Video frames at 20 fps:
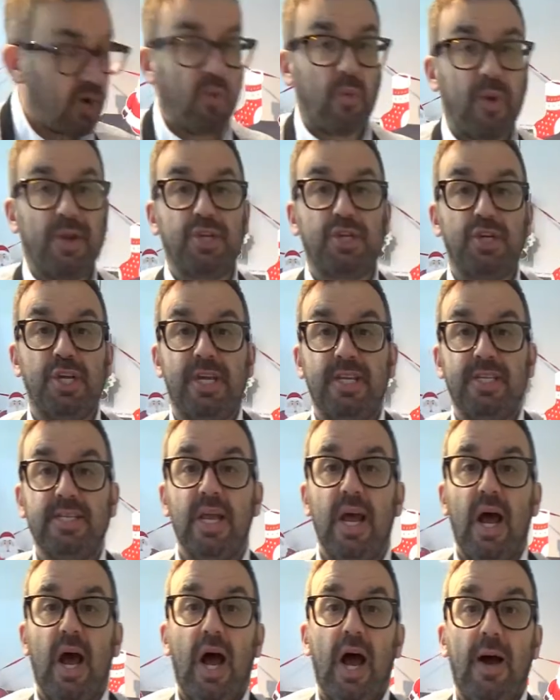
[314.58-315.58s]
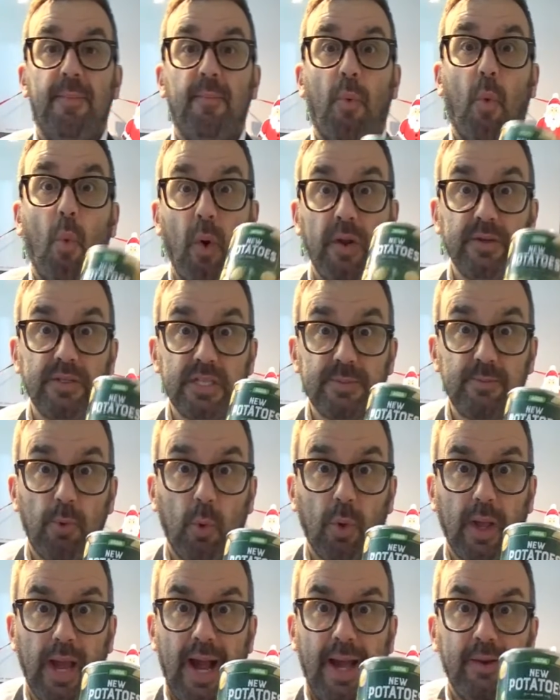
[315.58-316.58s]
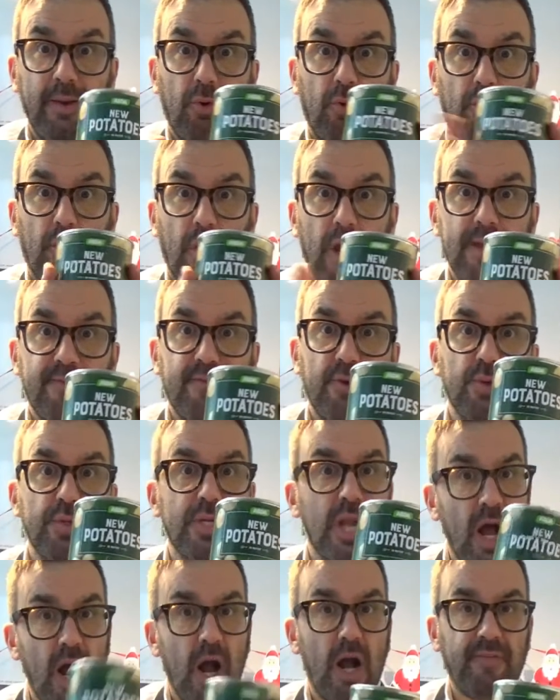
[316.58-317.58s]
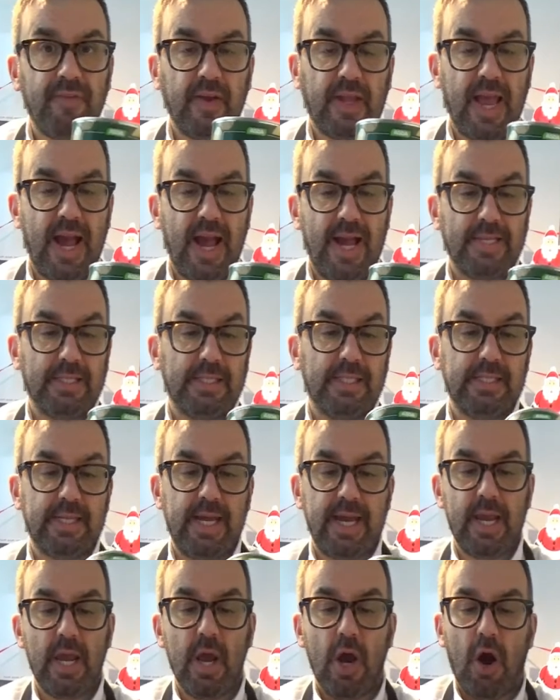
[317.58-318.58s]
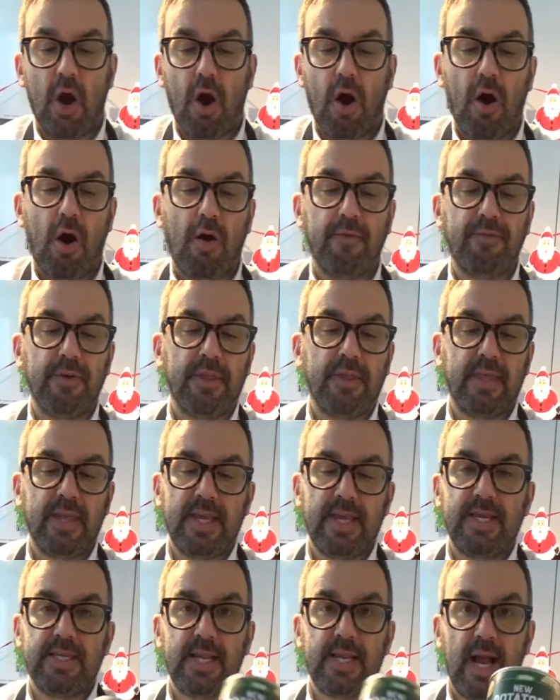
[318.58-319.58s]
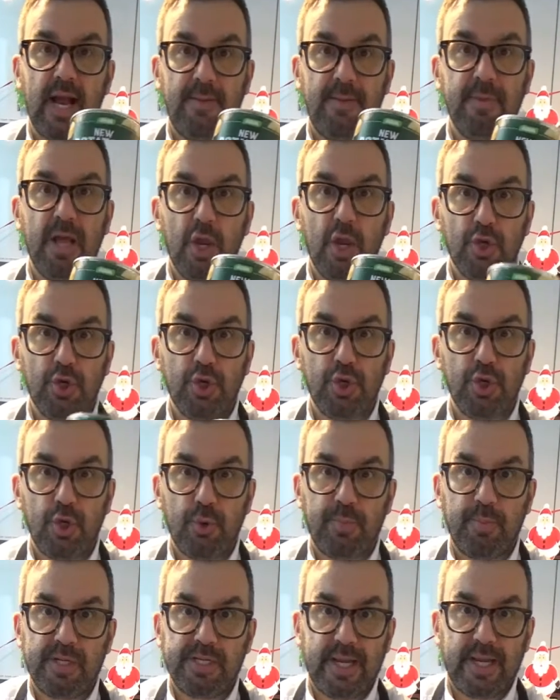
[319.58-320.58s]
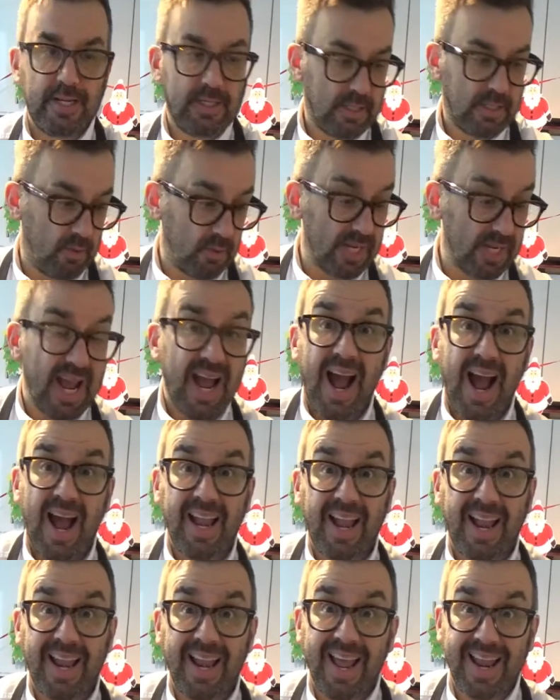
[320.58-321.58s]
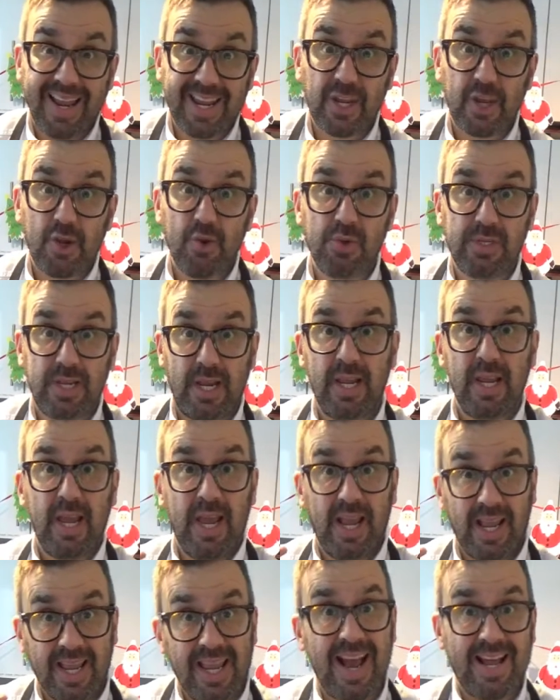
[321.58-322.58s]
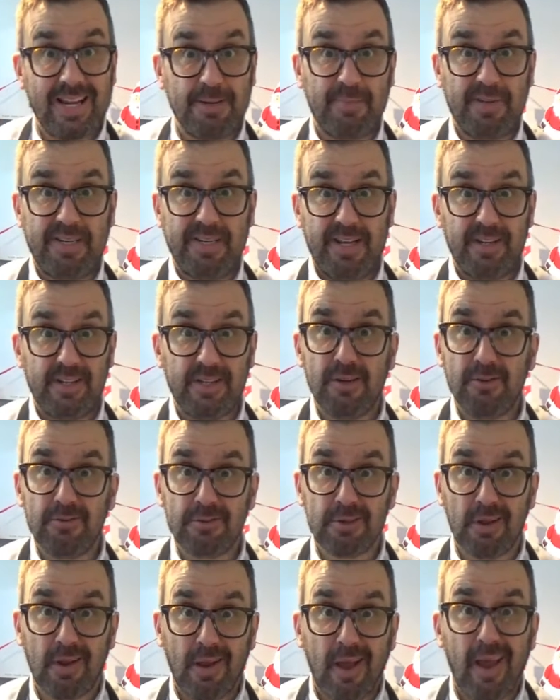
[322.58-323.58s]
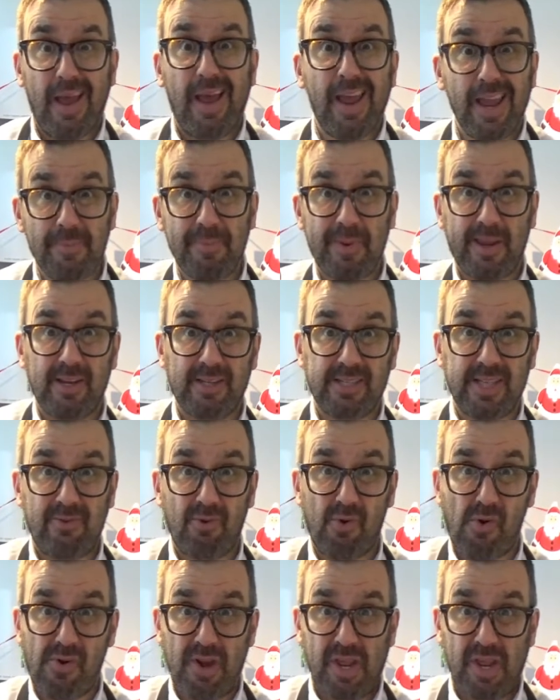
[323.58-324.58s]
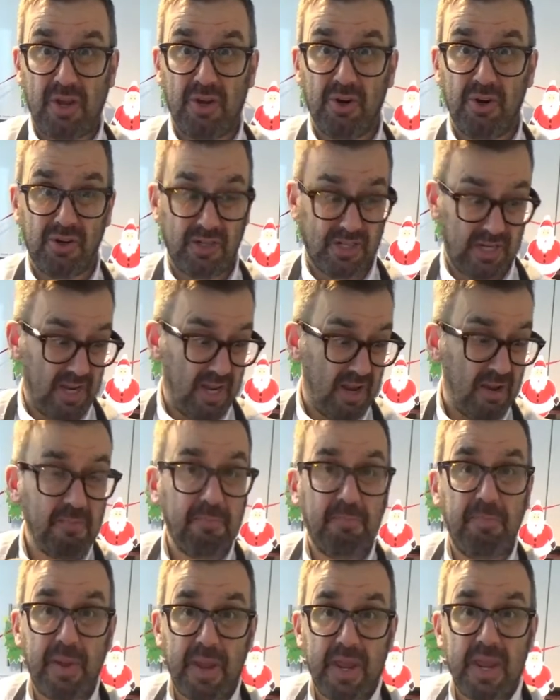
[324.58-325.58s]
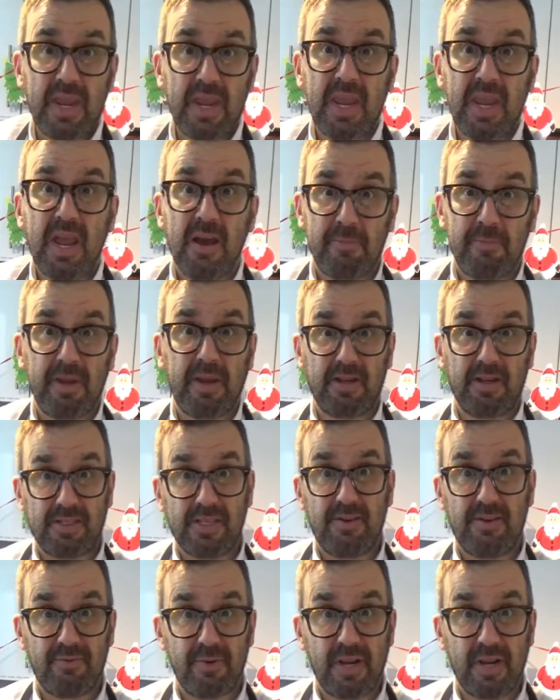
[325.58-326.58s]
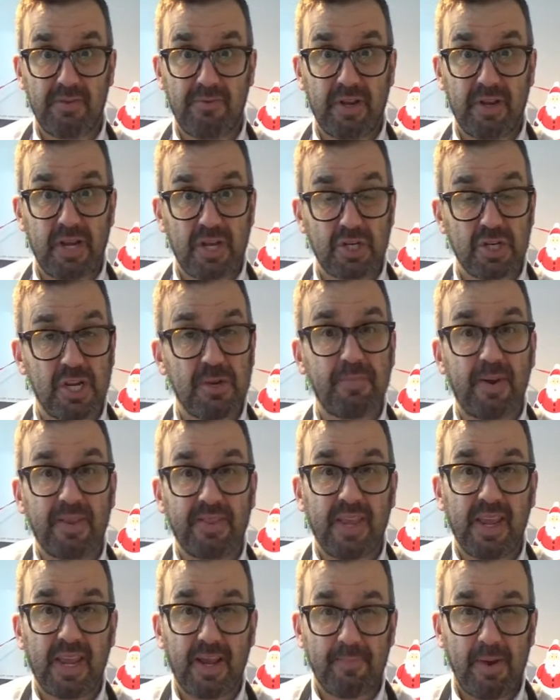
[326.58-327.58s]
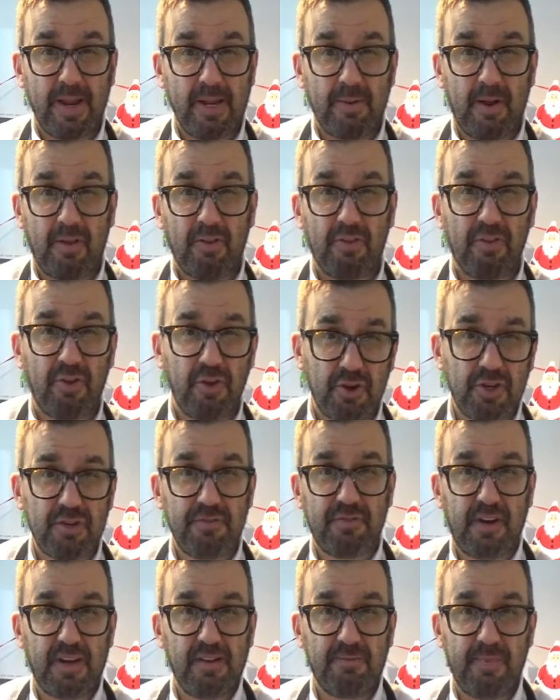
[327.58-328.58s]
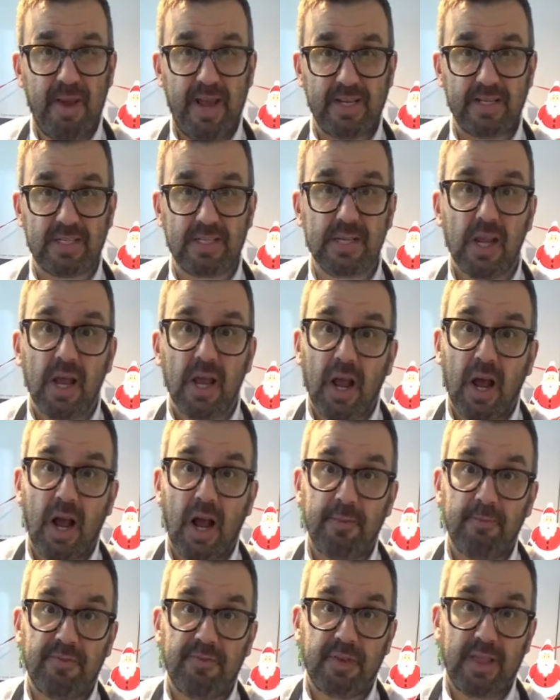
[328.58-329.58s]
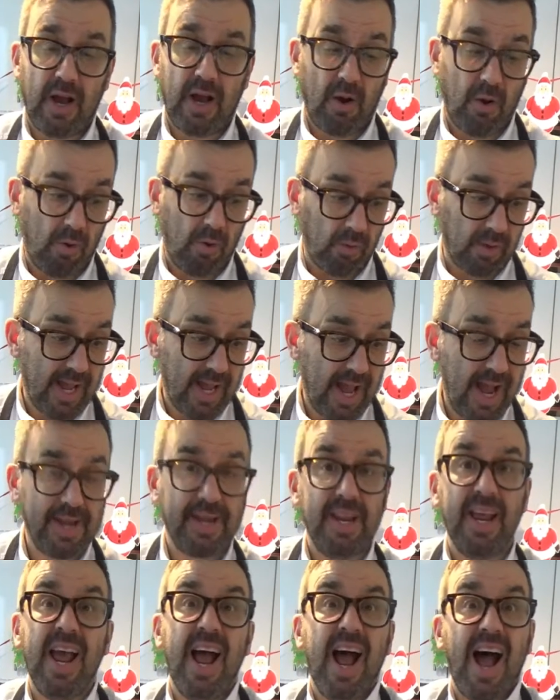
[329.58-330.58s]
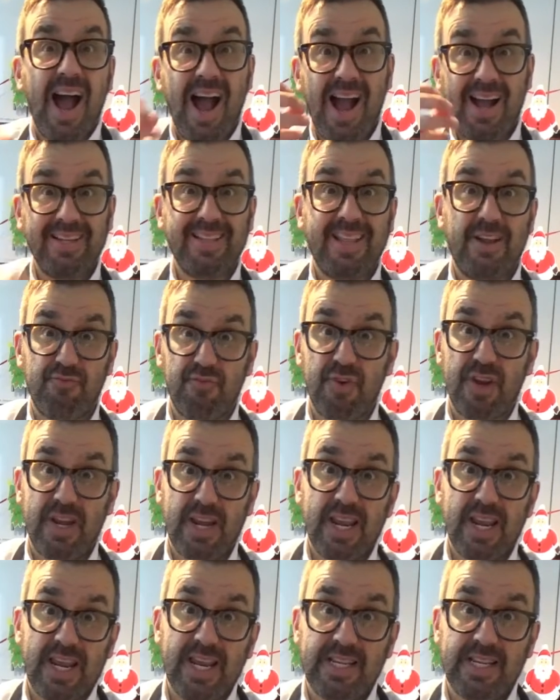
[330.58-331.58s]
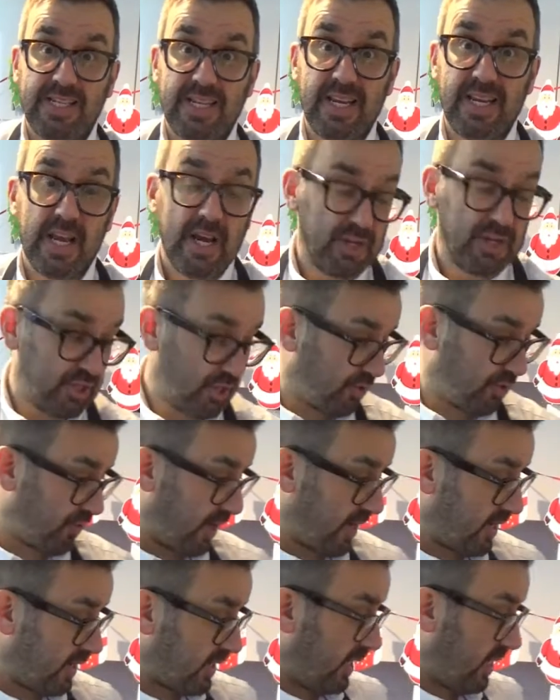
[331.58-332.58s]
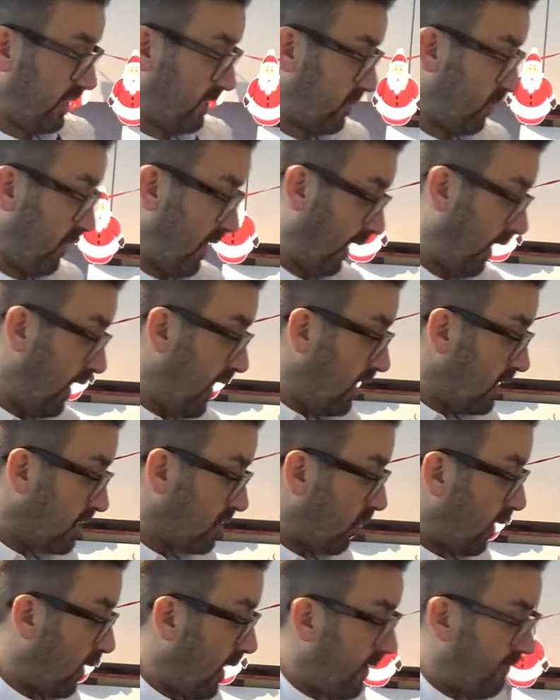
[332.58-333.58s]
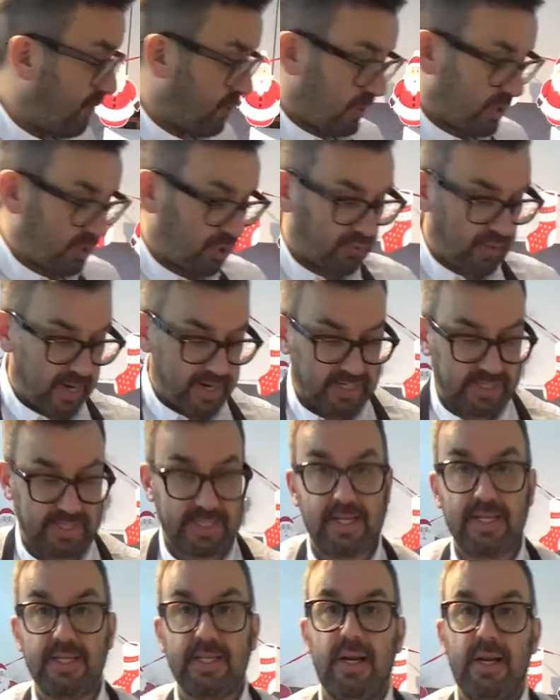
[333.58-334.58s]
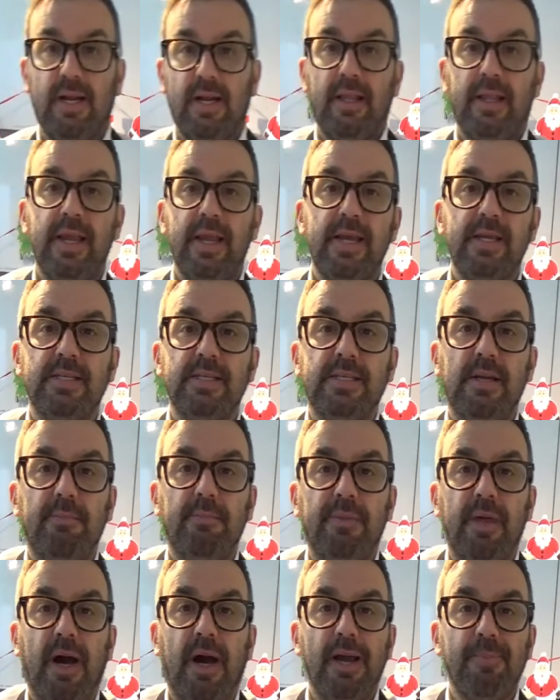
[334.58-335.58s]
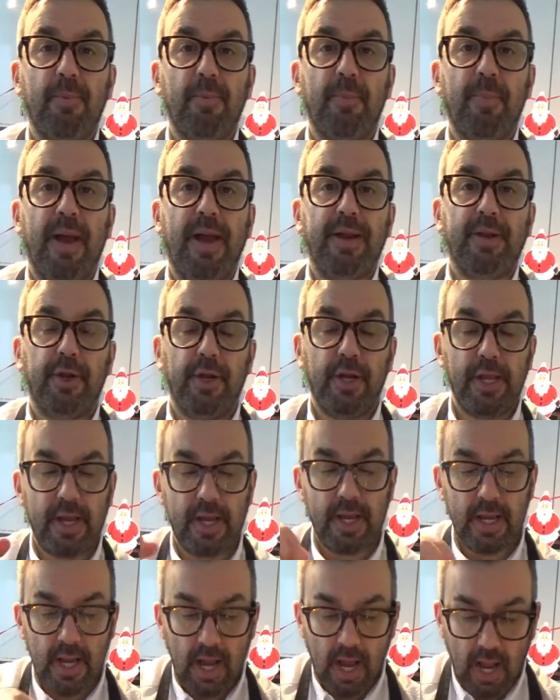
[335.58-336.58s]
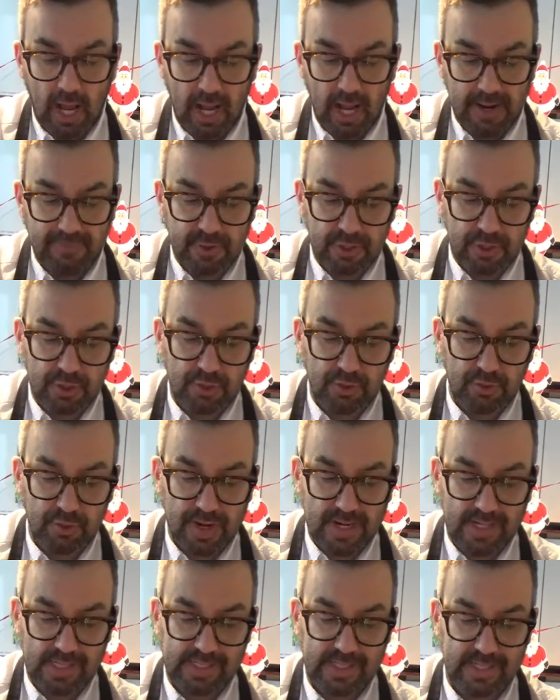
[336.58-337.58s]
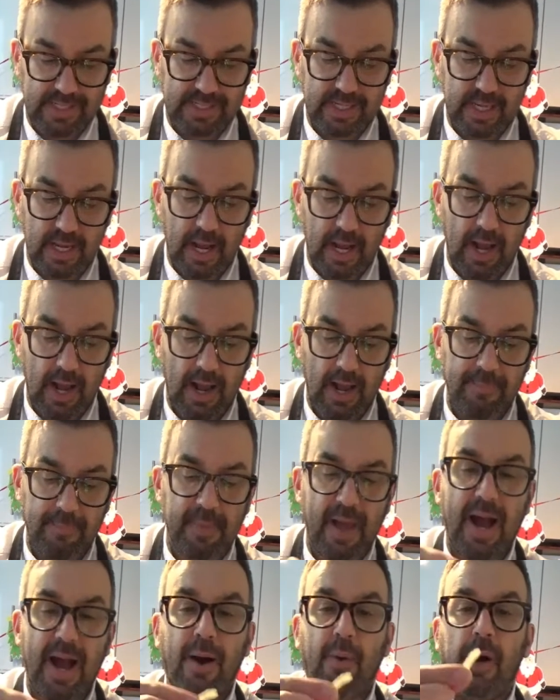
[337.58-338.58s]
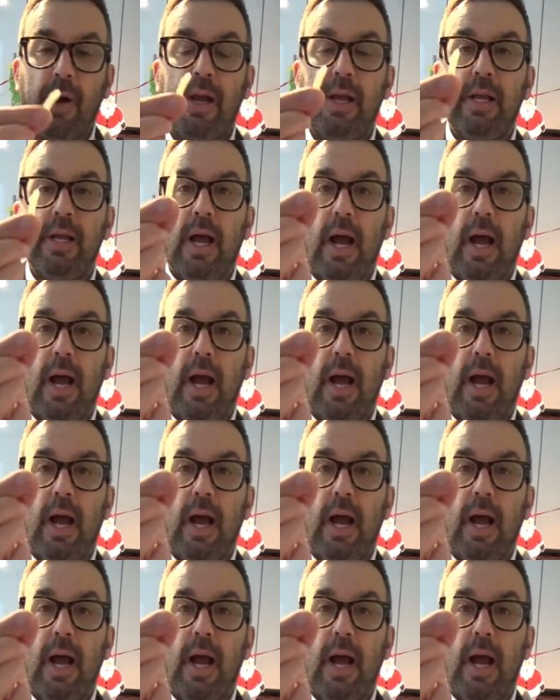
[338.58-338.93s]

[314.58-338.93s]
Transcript: which is 1 small can, or I've used half a can today, of these new potatoes. And I like using canned potatoes, A, because they're already cooked, B, because they're really cheap. I think I paid about 35 pence for that whole can, and they're really easy to grate as well. So I've just grated, and here's some that I prepared earlier. I've just grated our